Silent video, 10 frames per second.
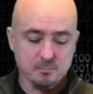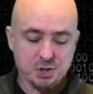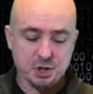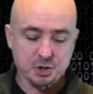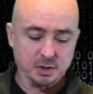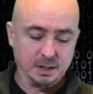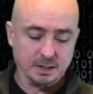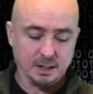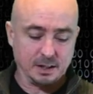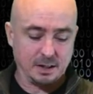
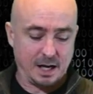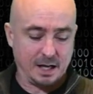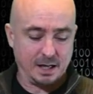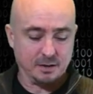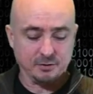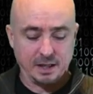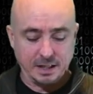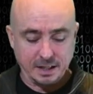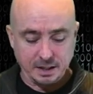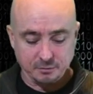should uh, I have a
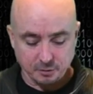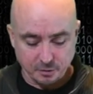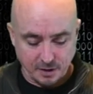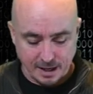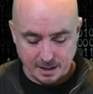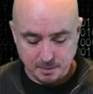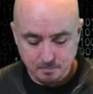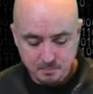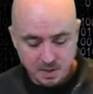need for that.